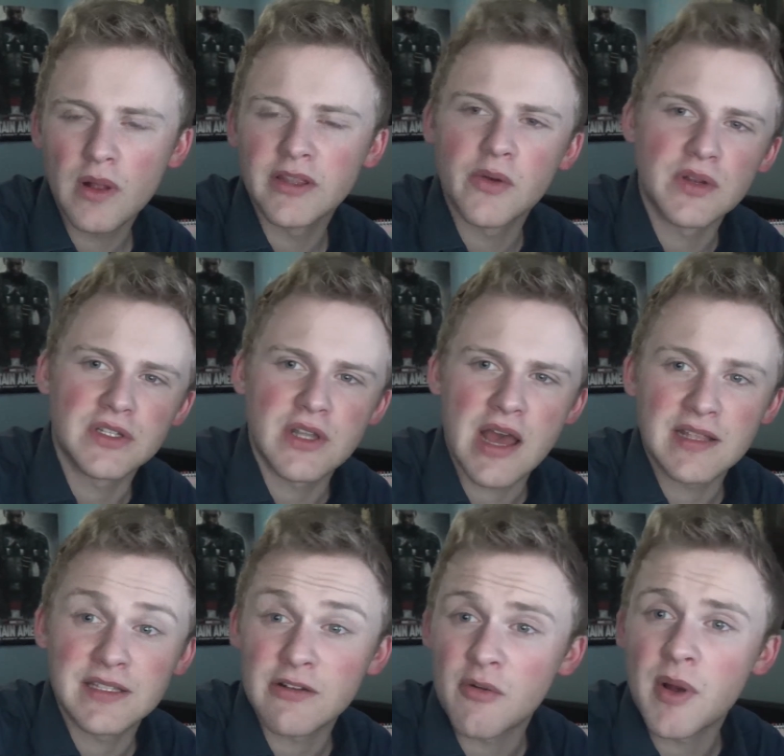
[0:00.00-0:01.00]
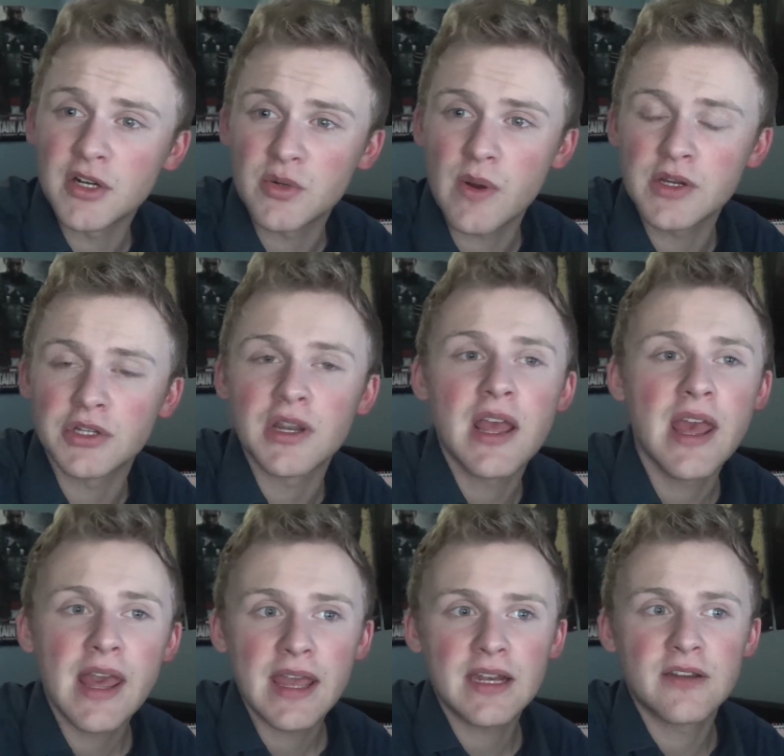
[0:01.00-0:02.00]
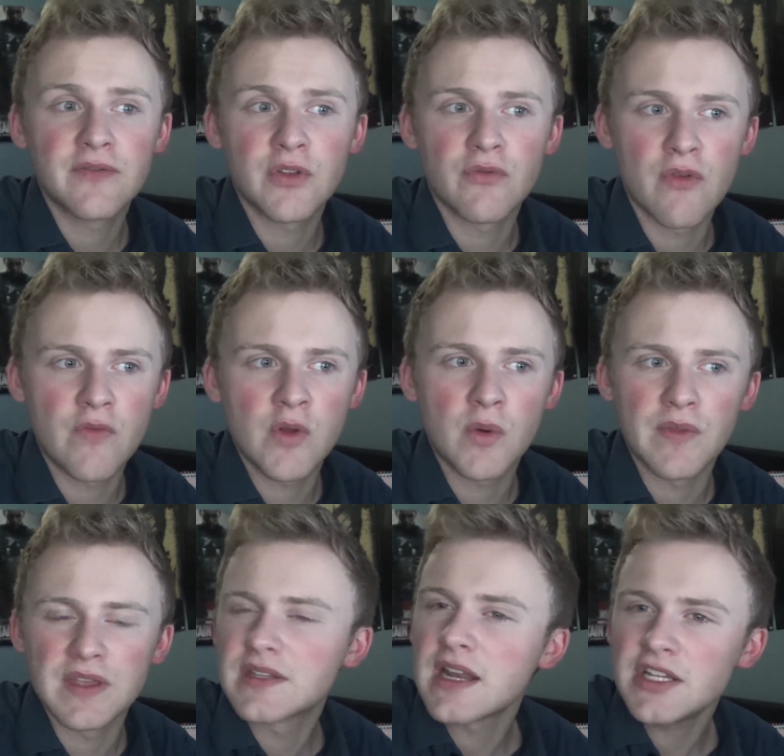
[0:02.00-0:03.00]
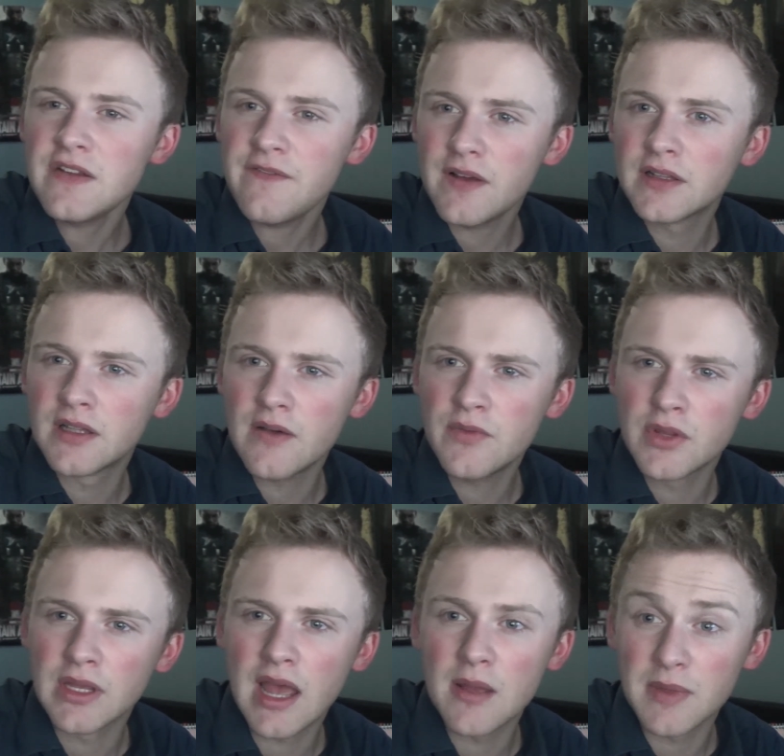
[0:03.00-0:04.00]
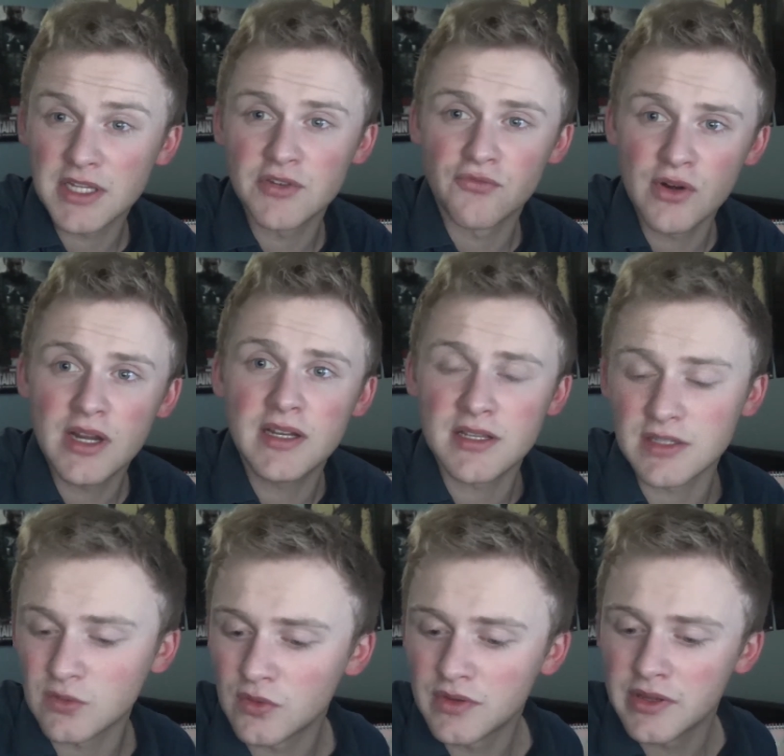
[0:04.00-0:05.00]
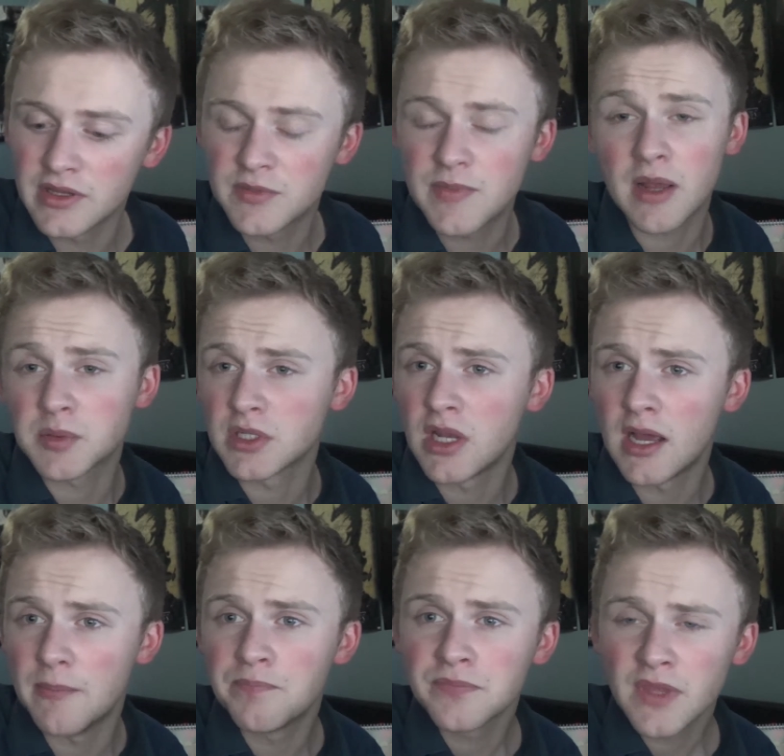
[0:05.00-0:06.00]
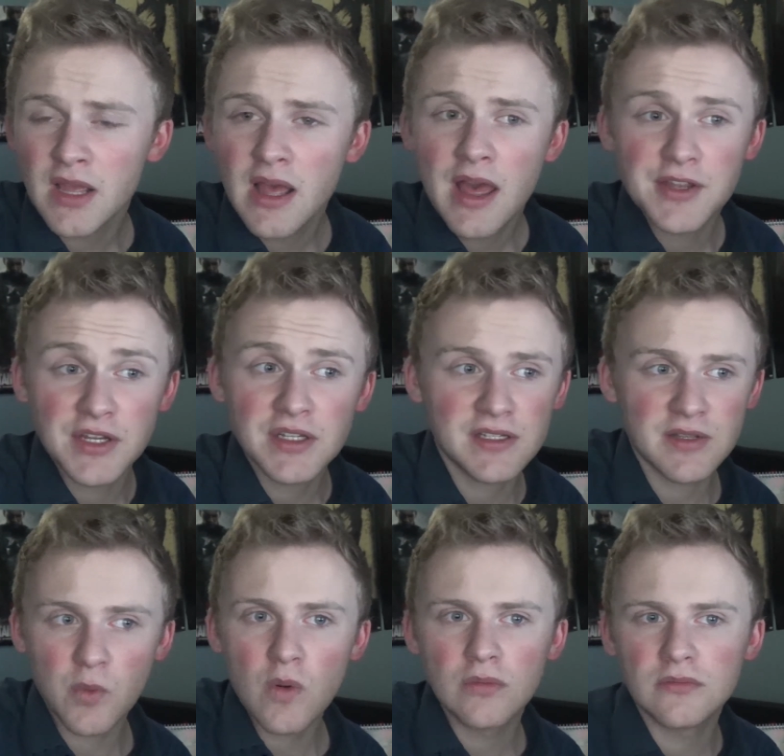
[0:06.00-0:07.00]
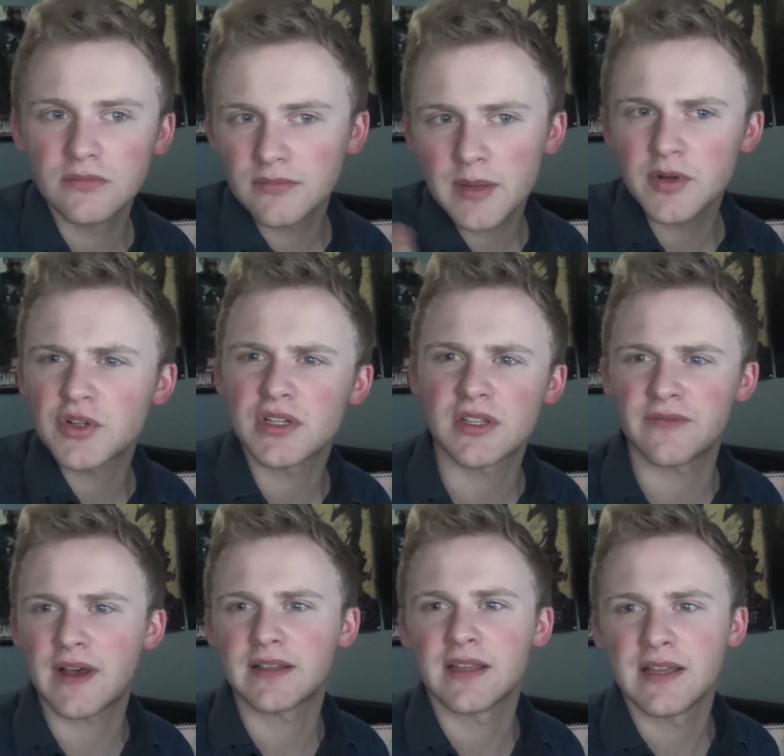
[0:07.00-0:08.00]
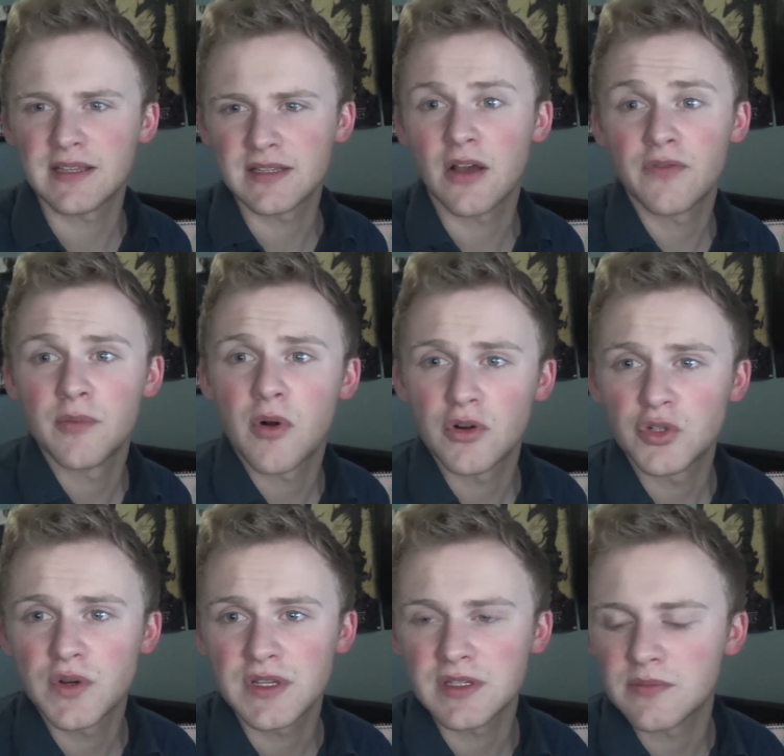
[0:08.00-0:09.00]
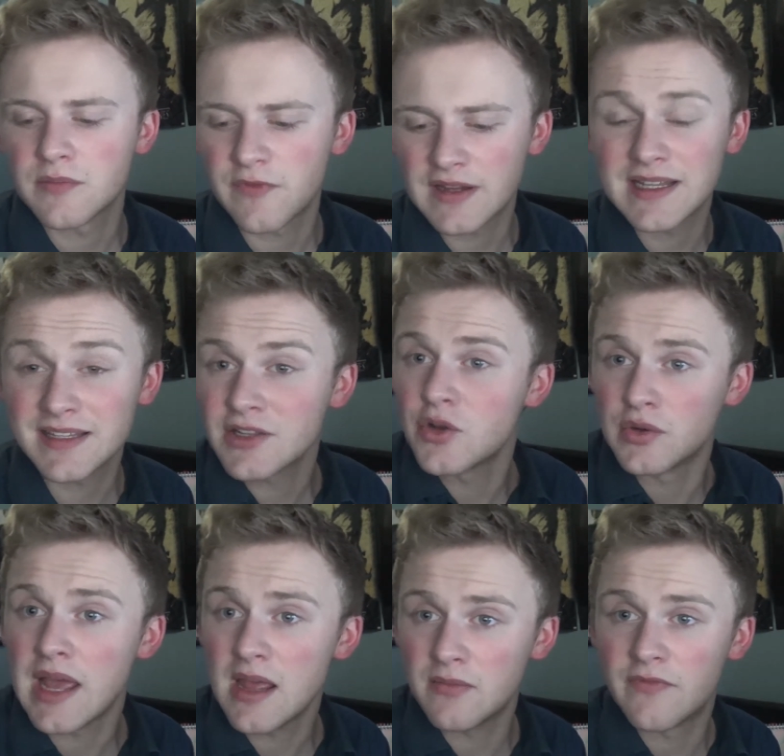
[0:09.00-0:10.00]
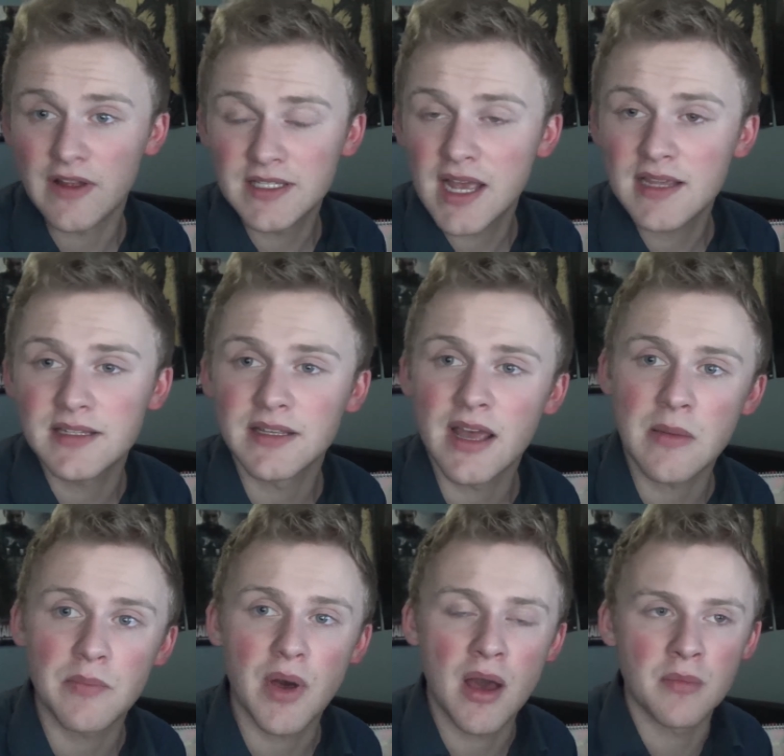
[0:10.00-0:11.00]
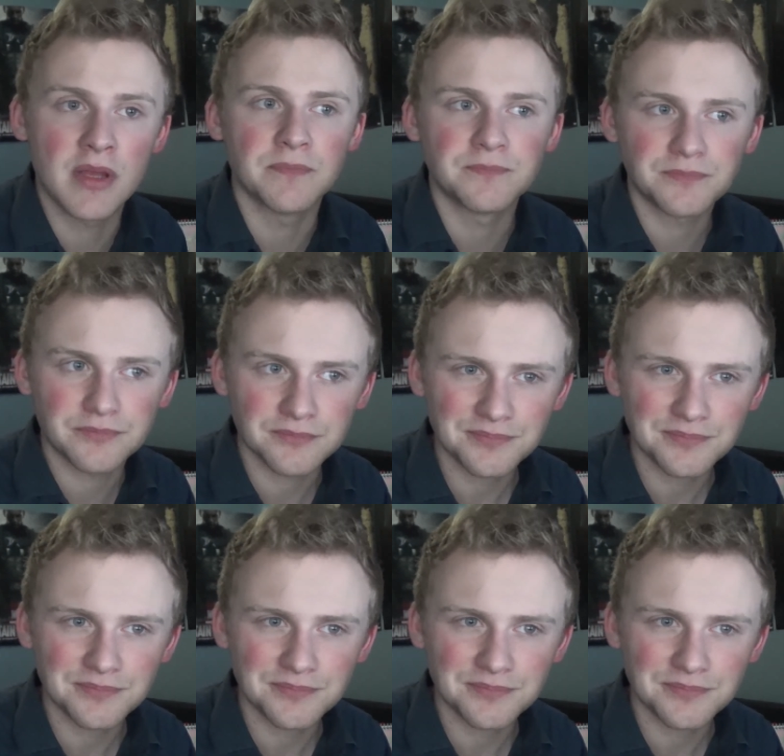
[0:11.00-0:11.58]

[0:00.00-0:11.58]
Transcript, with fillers: more well known as uh, Zero Punctuation. He did a review on this, and he actually fell in love with the game. He actually really does adore the Spec Ops Line. Just because the, well, maybe not just the fact that it is of the moral choices. In fact, it is a good game, fantastic game, but I mean,